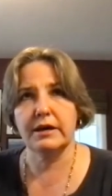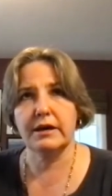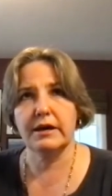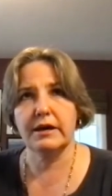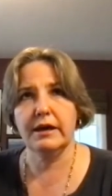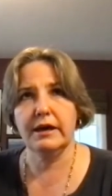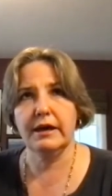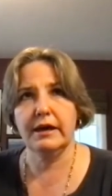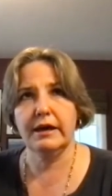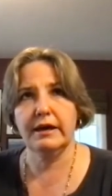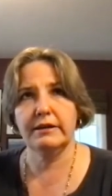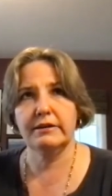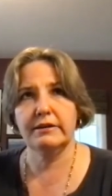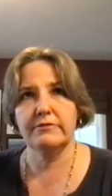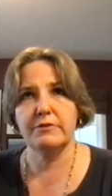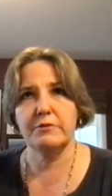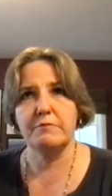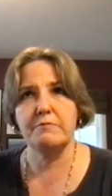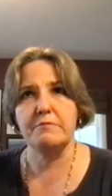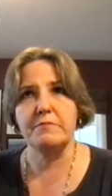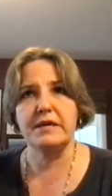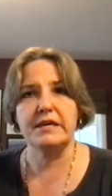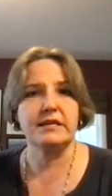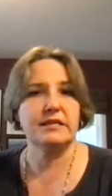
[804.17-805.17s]
kind of
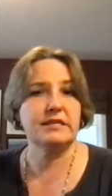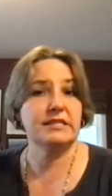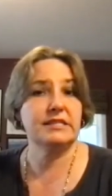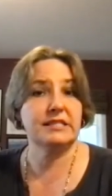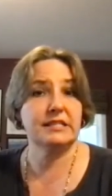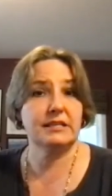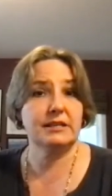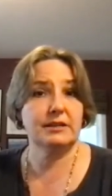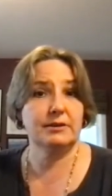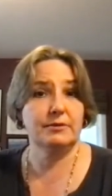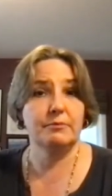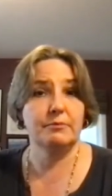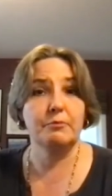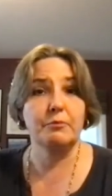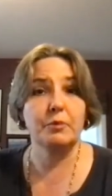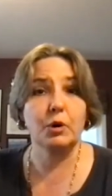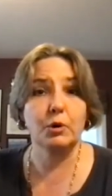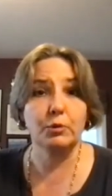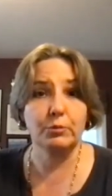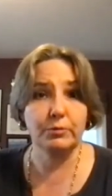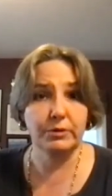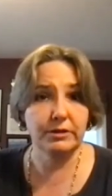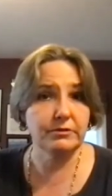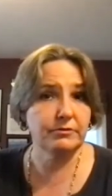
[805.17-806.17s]
amazing
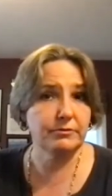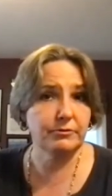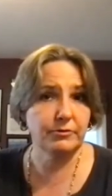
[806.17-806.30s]
moment